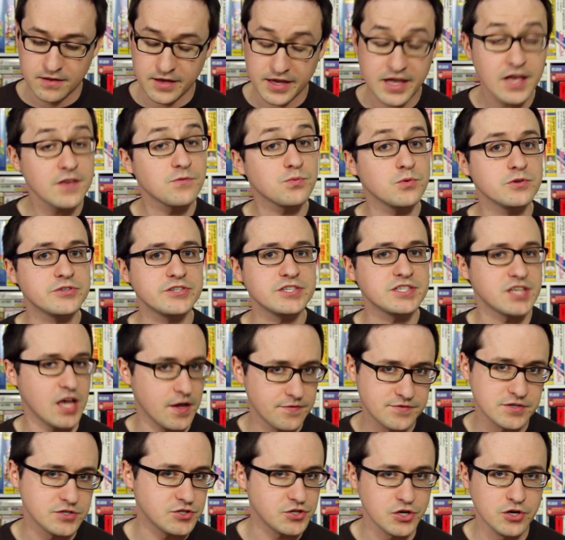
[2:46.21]
I guess we'll just
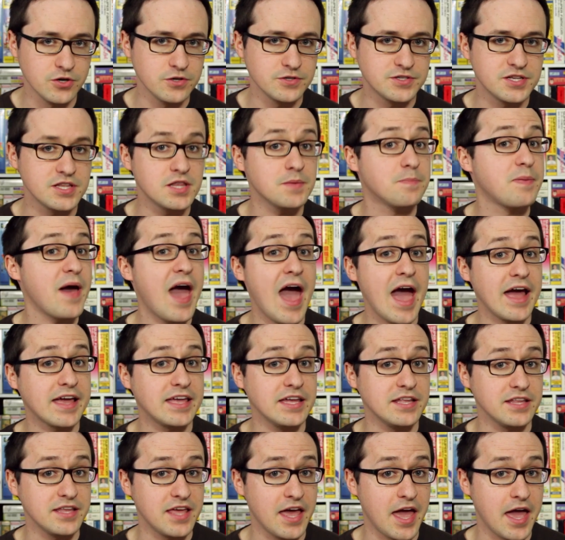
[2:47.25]
have to turn to the
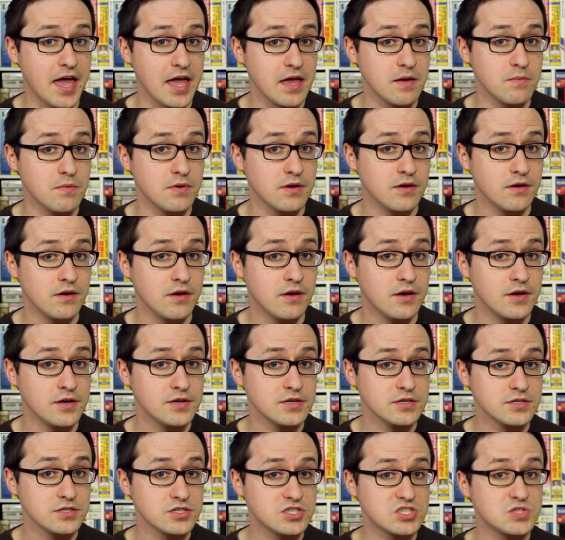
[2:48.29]
pack-in game,
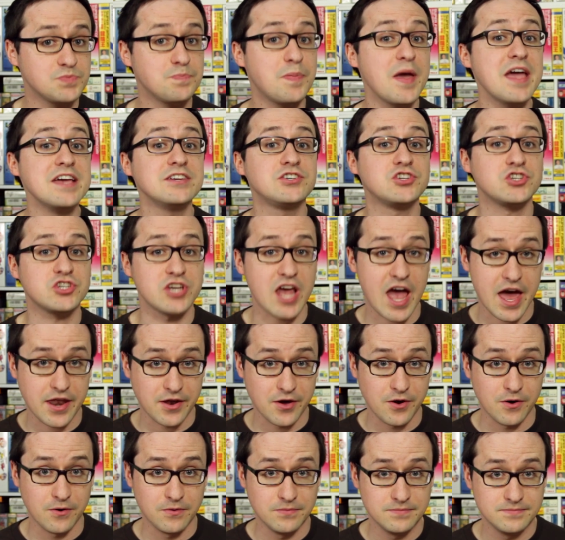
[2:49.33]
Space
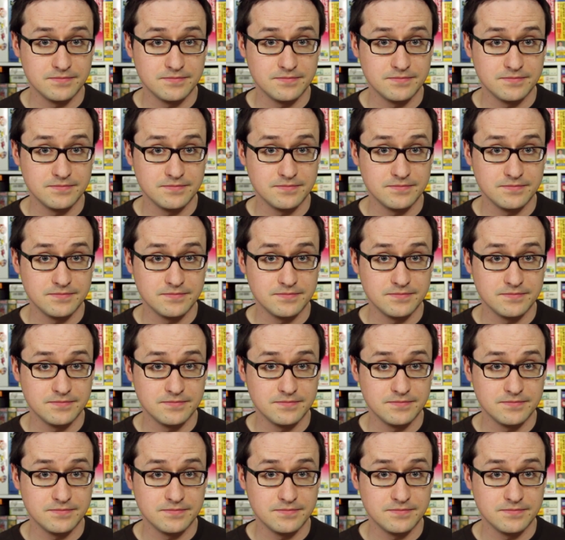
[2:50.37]
Shadow.